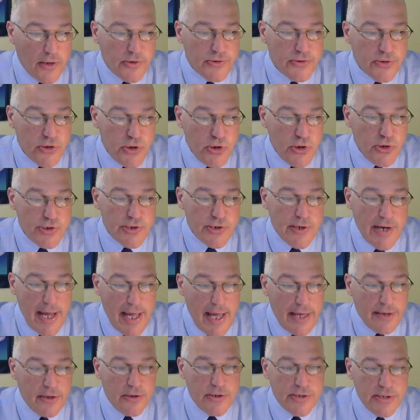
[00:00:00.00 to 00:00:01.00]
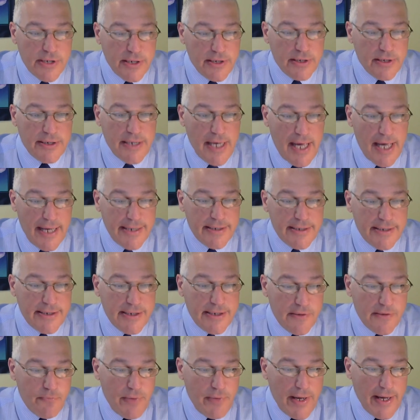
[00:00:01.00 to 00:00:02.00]
The user enters in the ID
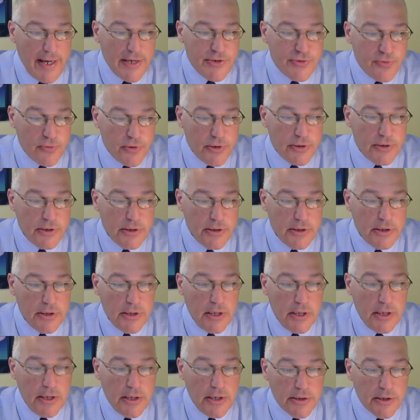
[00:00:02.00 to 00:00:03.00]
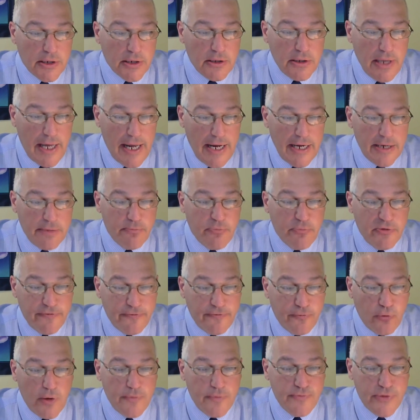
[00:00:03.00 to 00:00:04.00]
and password. The client
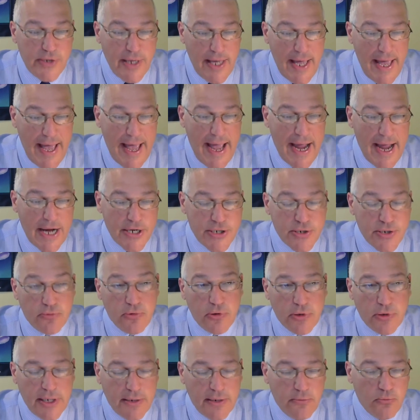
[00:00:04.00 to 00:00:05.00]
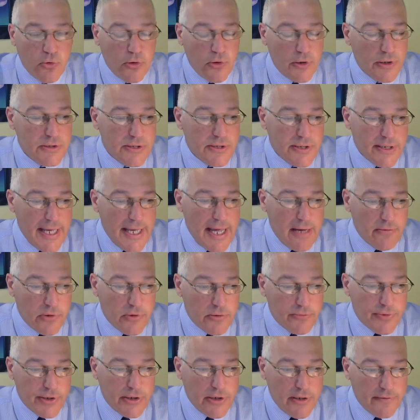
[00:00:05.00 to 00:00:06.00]
performs a hash. We'll get more into that when
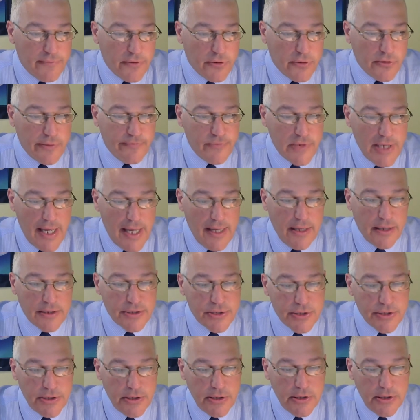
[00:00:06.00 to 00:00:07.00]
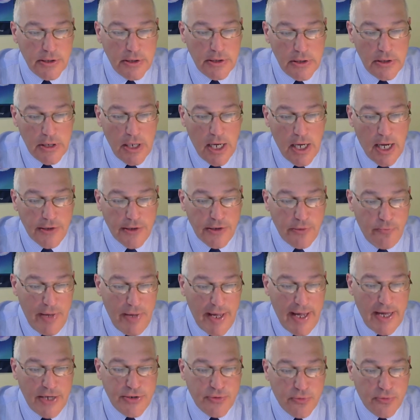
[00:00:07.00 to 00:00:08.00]
we cover cryptology on the
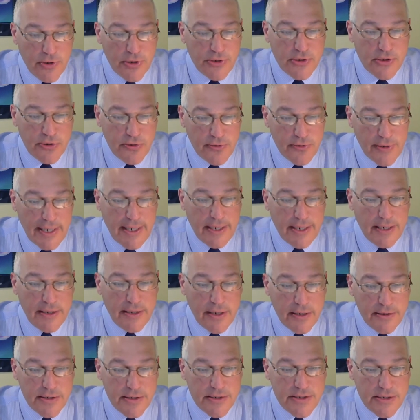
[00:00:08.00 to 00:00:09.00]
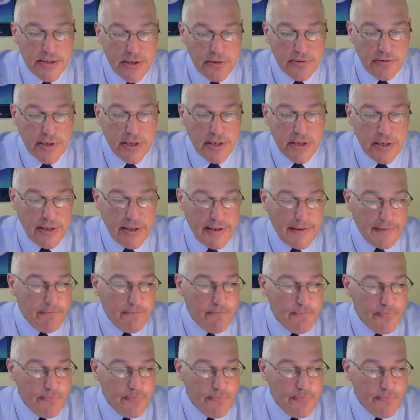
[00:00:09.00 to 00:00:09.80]
passwords created and the secret key.